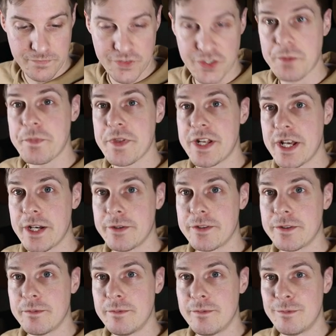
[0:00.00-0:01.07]
something
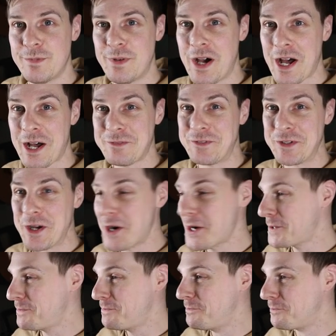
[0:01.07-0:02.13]
else. I've
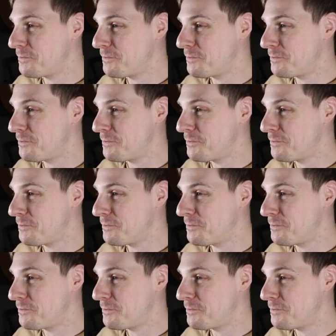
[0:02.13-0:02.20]
forgotten.